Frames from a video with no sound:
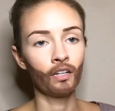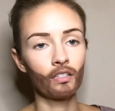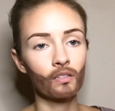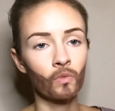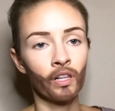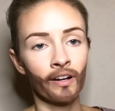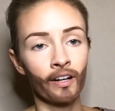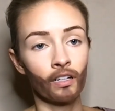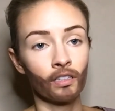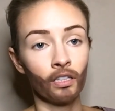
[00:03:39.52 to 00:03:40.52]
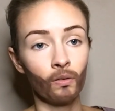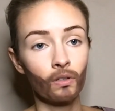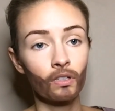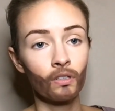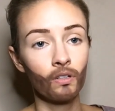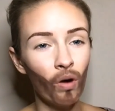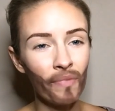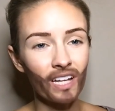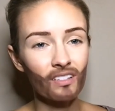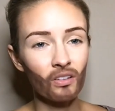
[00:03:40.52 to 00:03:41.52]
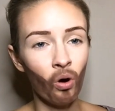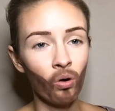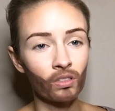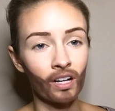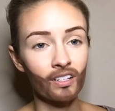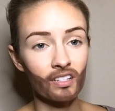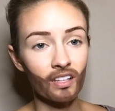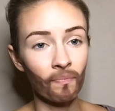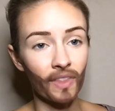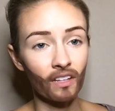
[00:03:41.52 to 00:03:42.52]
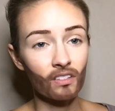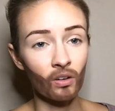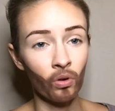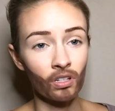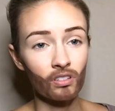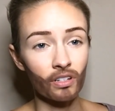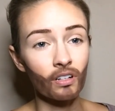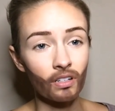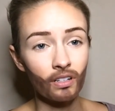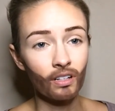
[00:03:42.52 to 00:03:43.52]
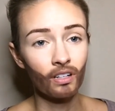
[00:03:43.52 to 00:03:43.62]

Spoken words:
I need some clarity on Luke. What makes you hold on to something so uncertain?